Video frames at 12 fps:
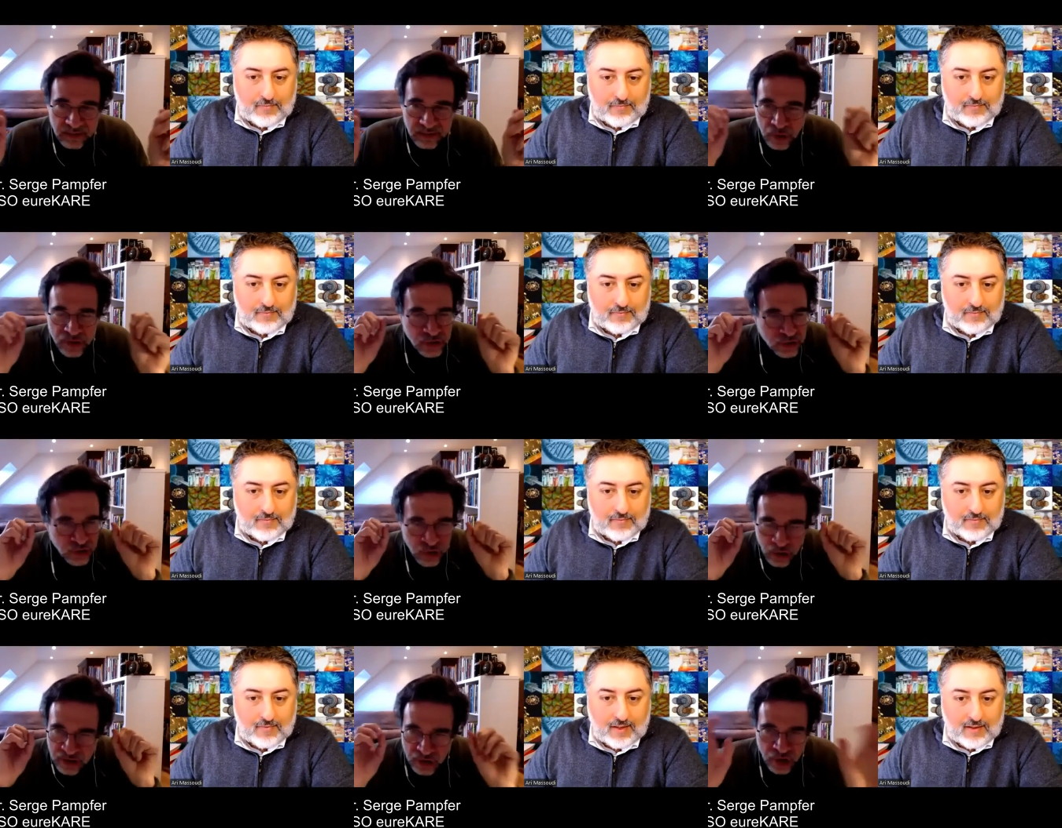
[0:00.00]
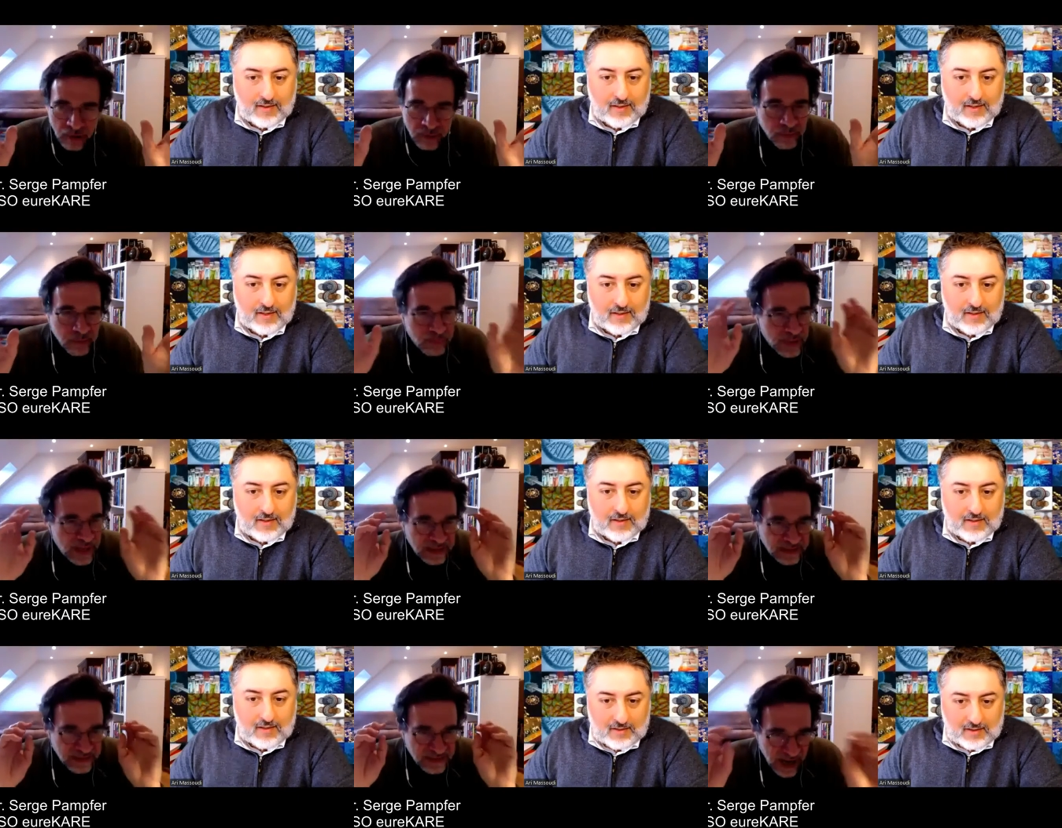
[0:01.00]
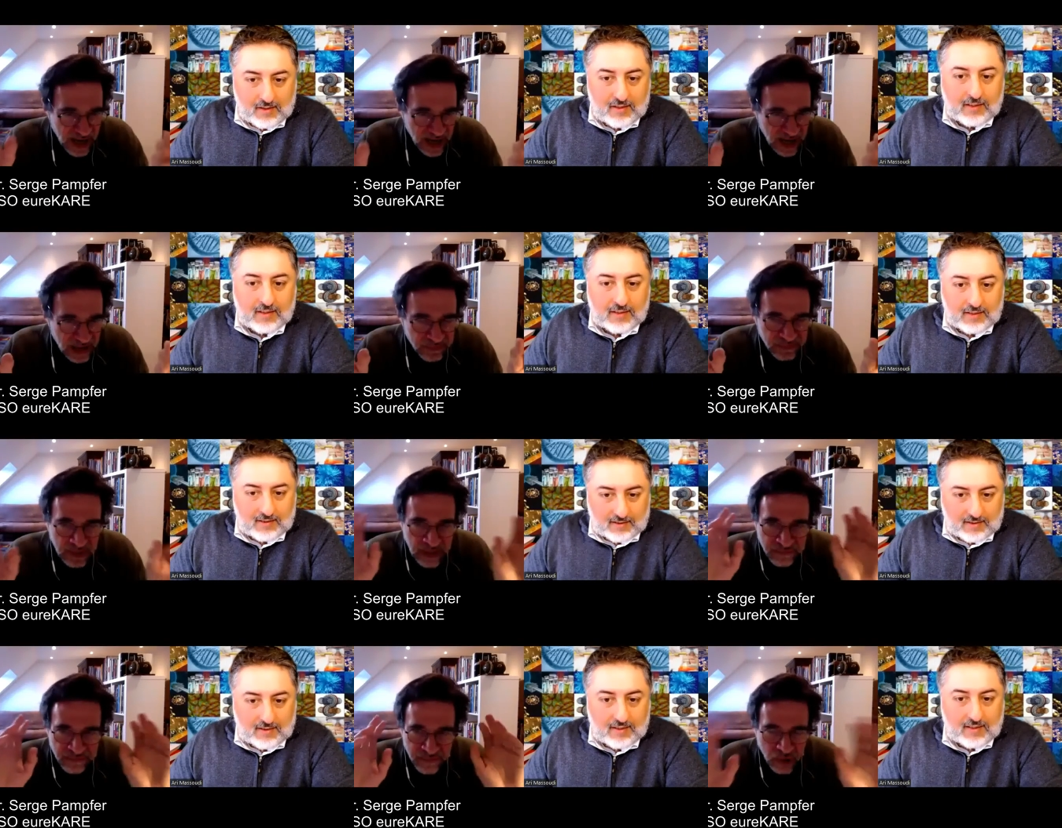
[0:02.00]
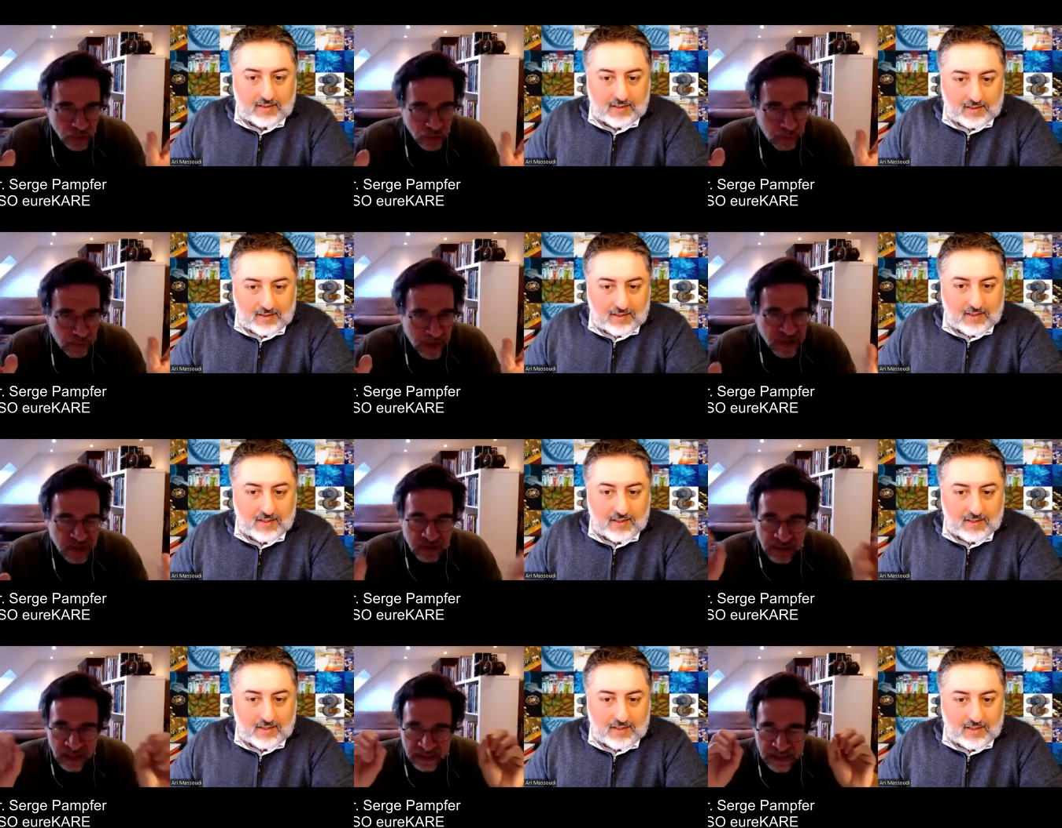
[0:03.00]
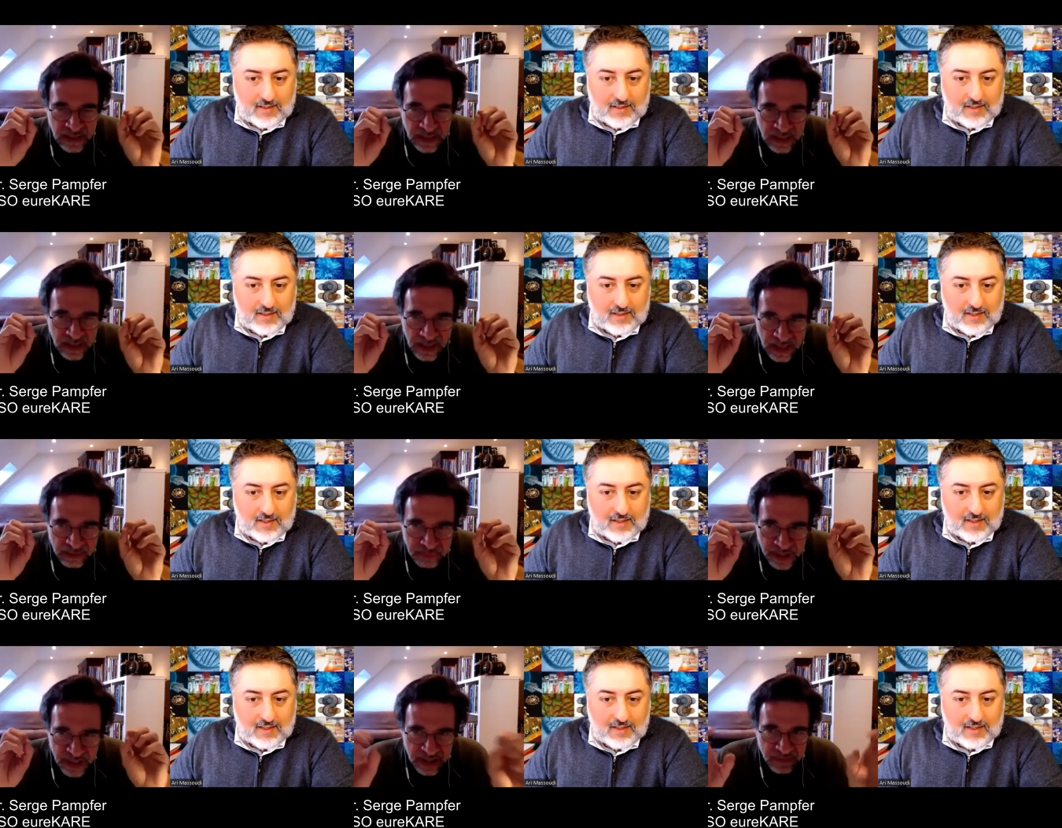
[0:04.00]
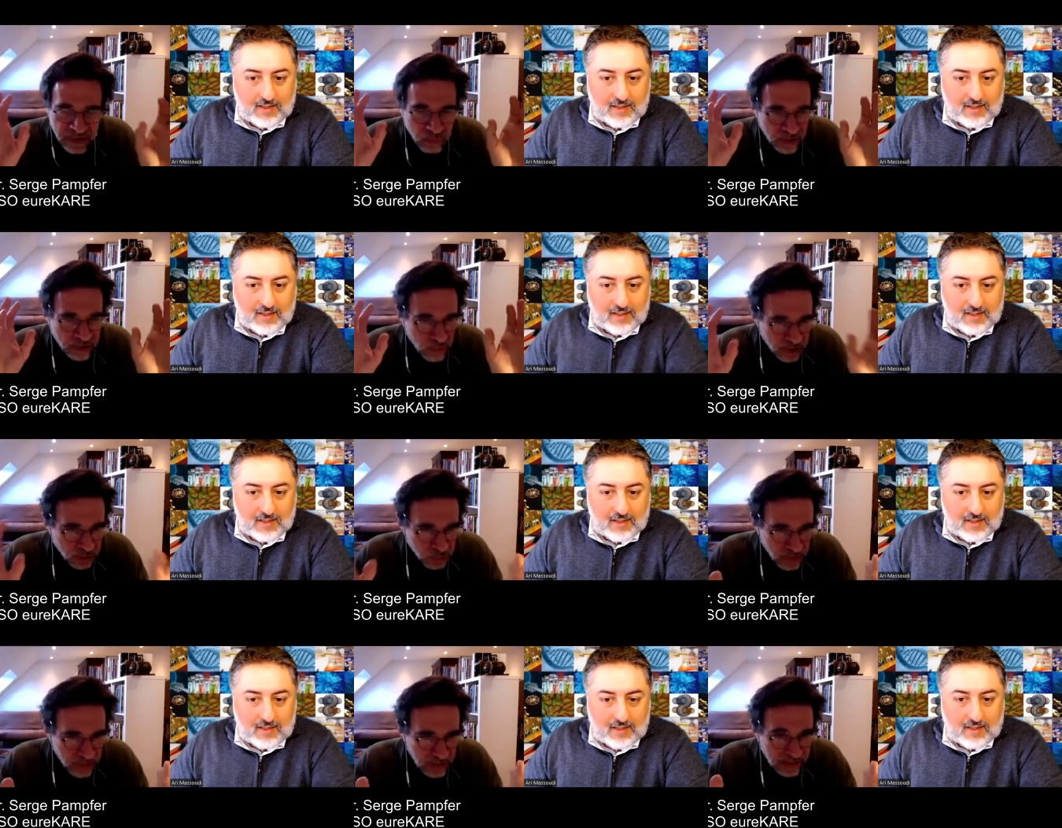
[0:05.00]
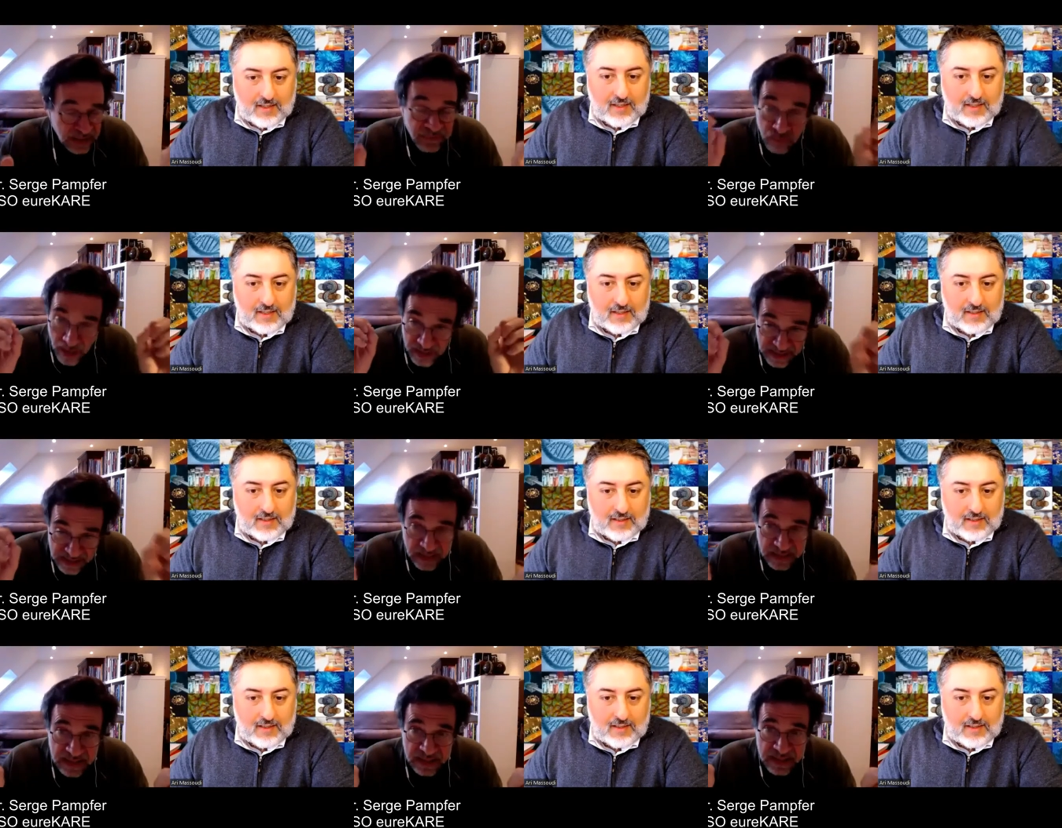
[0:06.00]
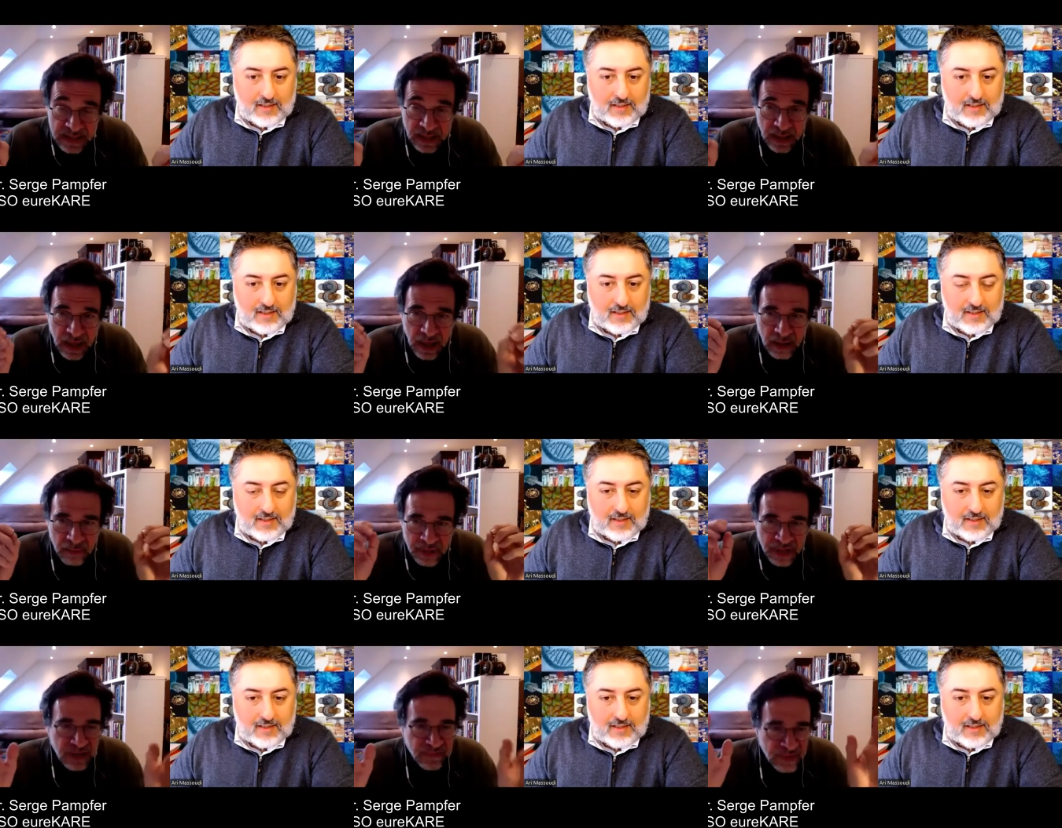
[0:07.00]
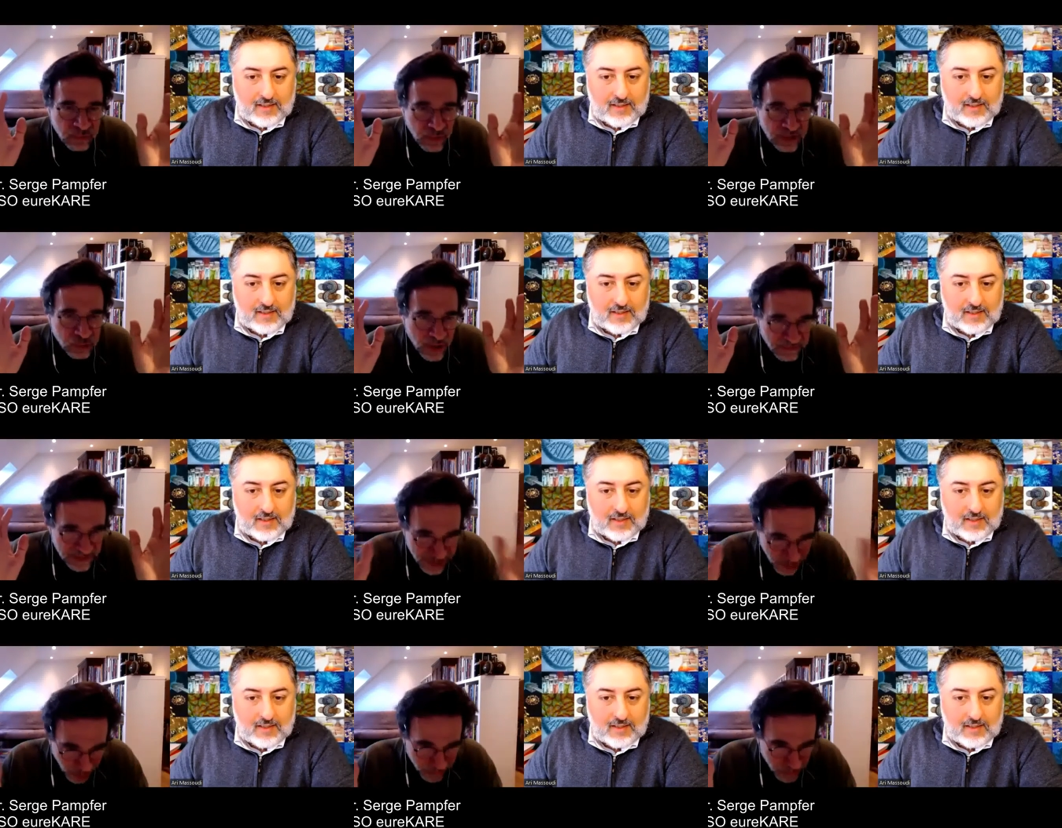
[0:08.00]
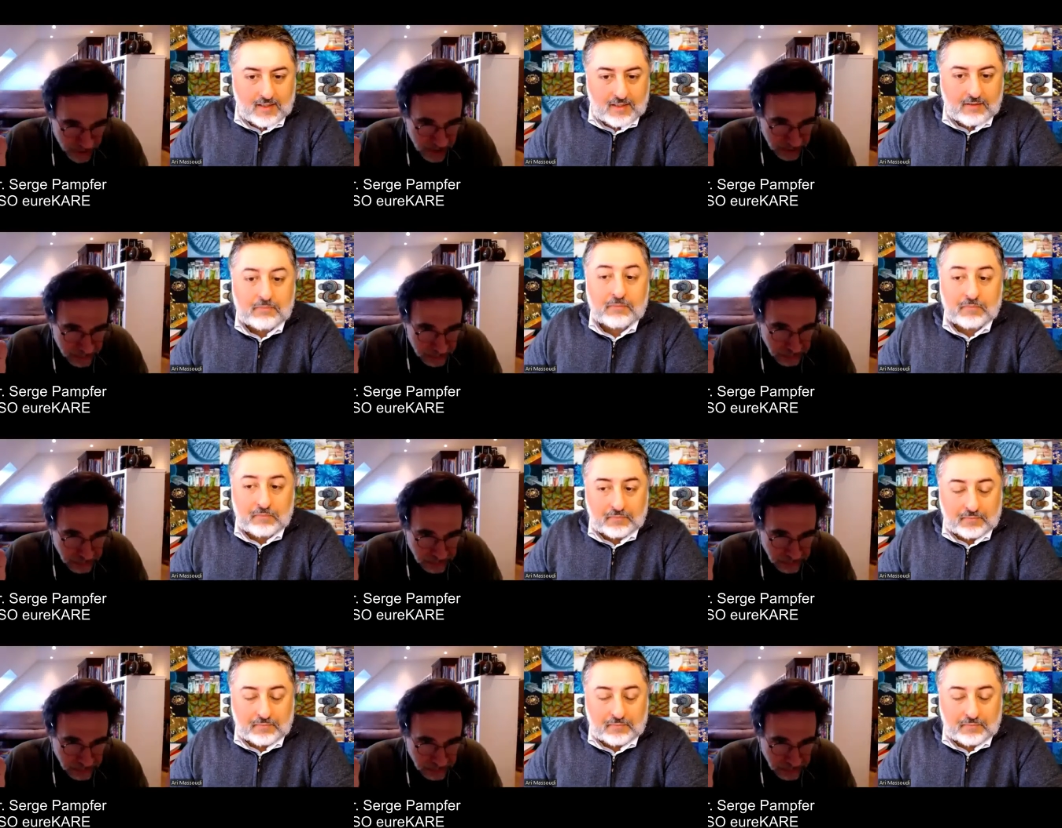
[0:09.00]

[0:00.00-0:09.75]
Speaker 1: You just jump and dive and follow your passion and, and believe in what you are doing. And if you are a scientist, believe in what you have discovered. Mm.